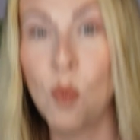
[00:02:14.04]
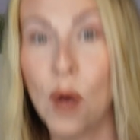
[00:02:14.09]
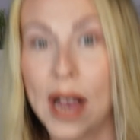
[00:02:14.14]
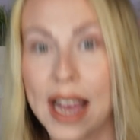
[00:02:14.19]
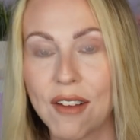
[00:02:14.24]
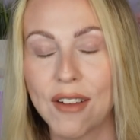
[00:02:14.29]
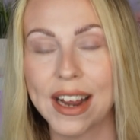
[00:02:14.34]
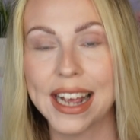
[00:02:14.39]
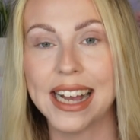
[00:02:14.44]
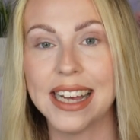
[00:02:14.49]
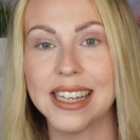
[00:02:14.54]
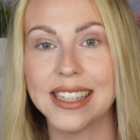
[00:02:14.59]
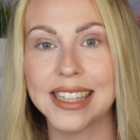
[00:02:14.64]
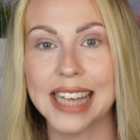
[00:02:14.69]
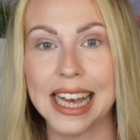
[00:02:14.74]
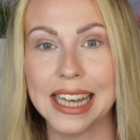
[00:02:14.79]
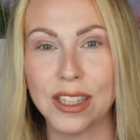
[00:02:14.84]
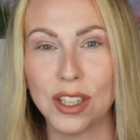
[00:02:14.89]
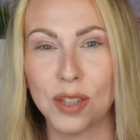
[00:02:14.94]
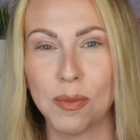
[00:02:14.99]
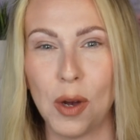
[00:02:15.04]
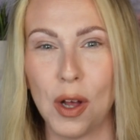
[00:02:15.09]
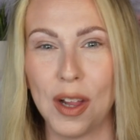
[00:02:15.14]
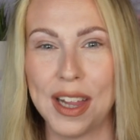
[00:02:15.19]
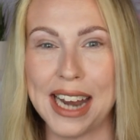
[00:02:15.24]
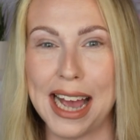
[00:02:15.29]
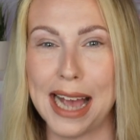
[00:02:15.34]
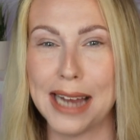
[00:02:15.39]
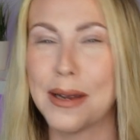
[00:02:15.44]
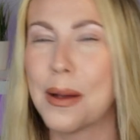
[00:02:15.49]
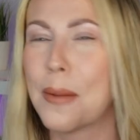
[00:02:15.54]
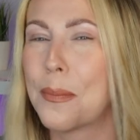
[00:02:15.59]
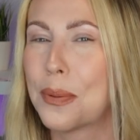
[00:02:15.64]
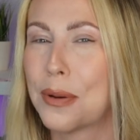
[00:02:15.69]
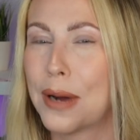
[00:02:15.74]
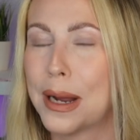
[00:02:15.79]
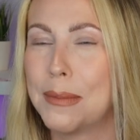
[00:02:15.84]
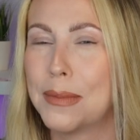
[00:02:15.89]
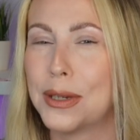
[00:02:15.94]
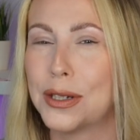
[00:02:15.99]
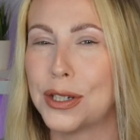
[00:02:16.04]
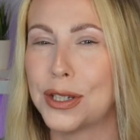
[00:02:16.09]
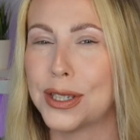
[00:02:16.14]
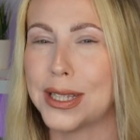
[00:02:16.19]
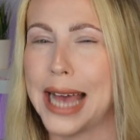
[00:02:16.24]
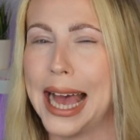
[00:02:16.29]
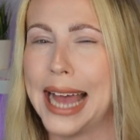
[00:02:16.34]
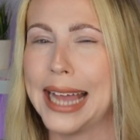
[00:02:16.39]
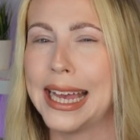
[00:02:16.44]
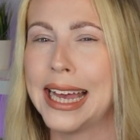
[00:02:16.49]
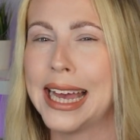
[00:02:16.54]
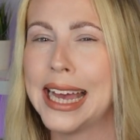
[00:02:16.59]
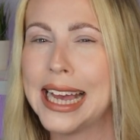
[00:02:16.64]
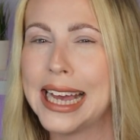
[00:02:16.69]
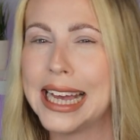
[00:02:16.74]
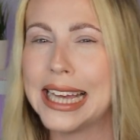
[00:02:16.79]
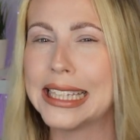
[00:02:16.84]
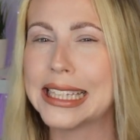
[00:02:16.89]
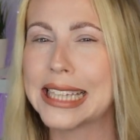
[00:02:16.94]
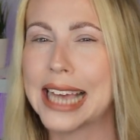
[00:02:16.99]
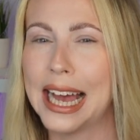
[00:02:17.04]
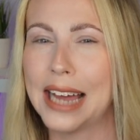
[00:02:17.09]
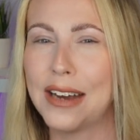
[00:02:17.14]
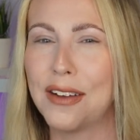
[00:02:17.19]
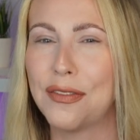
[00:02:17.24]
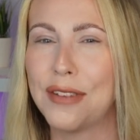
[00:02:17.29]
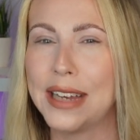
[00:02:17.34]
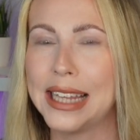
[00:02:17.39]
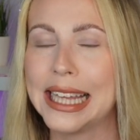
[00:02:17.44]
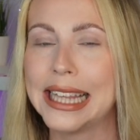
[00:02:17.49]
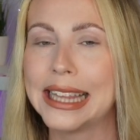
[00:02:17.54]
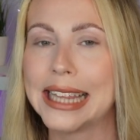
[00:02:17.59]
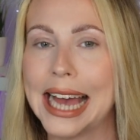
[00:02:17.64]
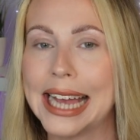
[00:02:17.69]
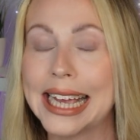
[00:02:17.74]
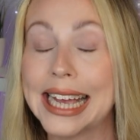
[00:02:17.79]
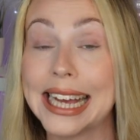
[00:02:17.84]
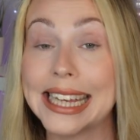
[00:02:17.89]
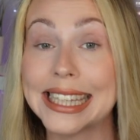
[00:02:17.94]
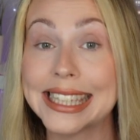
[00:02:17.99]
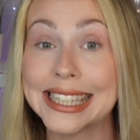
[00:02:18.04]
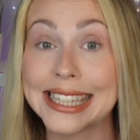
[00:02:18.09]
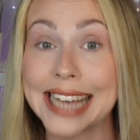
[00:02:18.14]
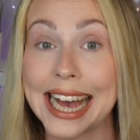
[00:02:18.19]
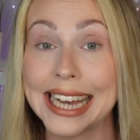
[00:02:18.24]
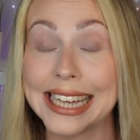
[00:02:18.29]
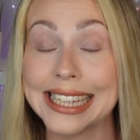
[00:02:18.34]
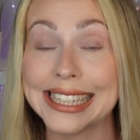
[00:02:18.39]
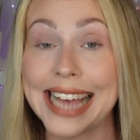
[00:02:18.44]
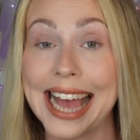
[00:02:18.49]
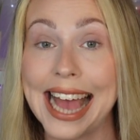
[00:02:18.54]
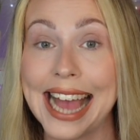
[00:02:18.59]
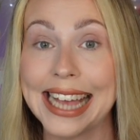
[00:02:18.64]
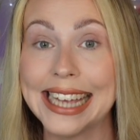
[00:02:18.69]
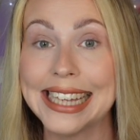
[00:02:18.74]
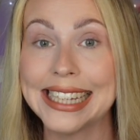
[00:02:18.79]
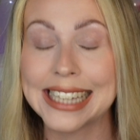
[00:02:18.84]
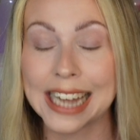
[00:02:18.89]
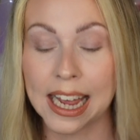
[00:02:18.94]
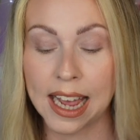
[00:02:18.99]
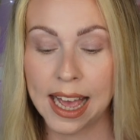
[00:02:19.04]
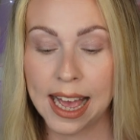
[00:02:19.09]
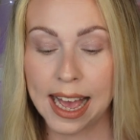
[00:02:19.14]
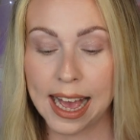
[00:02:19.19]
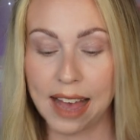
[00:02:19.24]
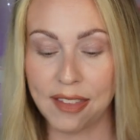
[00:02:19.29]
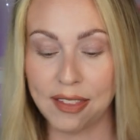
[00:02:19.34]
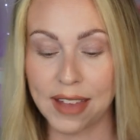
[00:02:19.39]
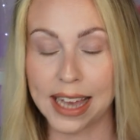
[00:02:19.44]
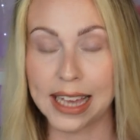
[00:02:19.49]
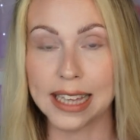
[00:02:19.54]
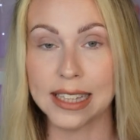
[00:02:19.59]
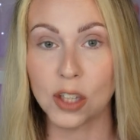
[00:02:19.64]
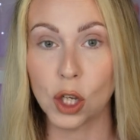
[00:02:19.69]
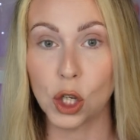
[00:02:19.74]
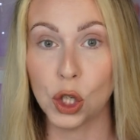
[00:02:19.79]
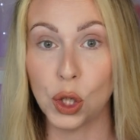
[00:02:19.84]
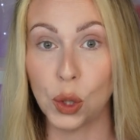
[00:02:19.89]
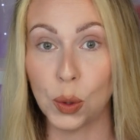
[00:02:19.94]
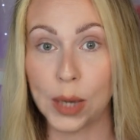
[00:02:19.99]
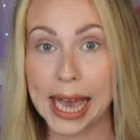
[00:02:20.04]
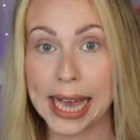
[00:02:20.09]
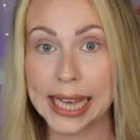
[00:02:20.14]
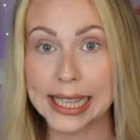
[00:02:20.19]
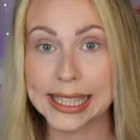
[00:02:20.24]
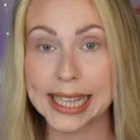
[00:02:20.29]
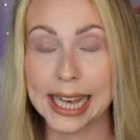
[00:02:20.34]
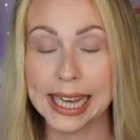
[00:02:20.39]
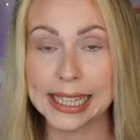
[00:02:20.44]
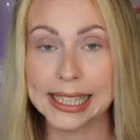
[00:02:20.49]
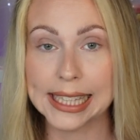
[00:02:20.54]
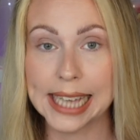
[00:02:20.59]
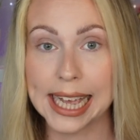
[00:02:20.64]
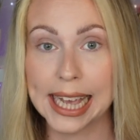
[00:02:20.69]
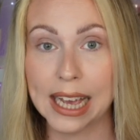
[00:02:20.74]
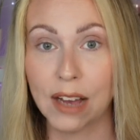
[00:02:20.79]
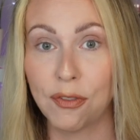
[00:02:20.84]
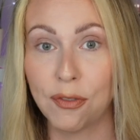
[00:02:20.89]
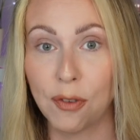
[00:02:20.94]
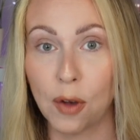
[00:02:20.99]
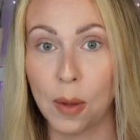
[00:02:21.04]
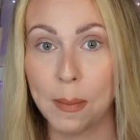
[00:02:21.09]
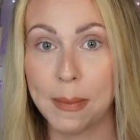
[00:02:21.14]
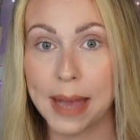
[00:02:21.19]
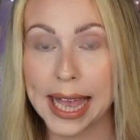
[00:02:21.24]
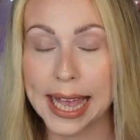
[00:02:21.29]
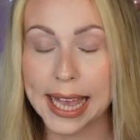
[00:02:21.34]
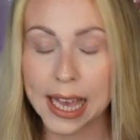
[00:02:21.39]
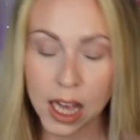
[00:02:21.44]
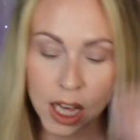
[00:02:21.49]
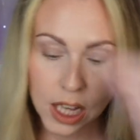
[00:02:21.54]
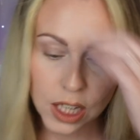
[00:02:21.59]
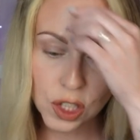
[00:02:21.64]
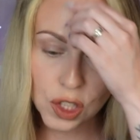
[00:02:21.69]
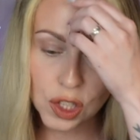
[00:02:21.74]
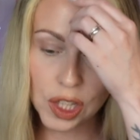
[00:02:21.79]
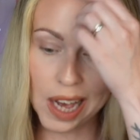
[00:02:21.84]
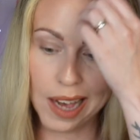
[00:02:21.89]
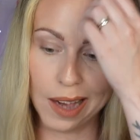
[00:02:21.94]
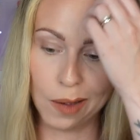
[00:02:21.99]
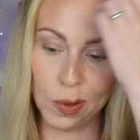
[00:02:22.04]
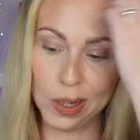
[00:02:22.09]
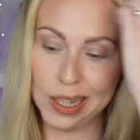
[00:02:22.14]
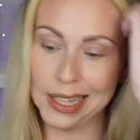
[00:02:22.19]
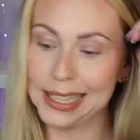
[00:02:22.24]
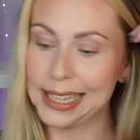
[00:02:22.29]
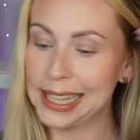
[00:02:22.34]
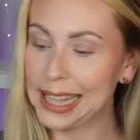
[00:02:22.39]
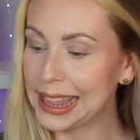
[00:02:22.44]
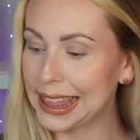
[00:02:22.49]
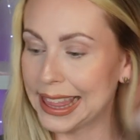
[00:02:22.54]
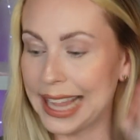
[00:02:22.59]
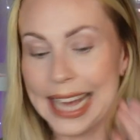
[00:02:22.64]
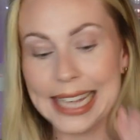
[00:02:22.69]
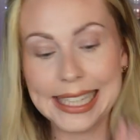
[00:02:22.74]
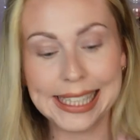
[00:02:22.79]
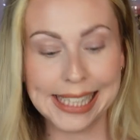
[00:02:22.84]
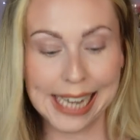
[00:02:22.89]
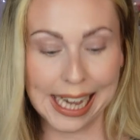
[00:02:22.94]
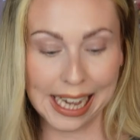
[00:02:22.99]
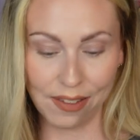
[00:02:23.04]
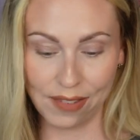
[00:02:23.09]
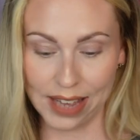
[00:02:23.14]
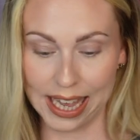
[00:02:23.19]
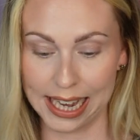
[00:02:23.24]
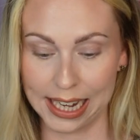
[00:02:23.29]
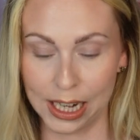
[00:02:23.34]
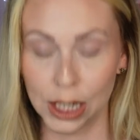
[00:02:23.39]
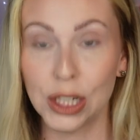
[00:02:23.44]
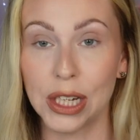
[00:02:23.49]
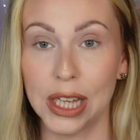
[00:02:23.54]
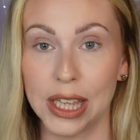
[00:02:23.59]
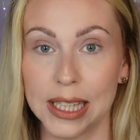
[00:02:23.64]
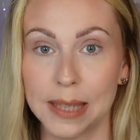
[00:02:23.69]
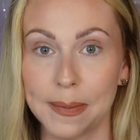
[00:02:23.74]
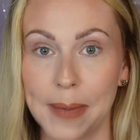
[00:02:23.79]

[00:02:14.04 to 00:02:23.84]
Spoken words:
wearing a size small, and I'd pretty much say it's kind of feeling like a size 8, and that is UK sizing for me. So let's dive in to this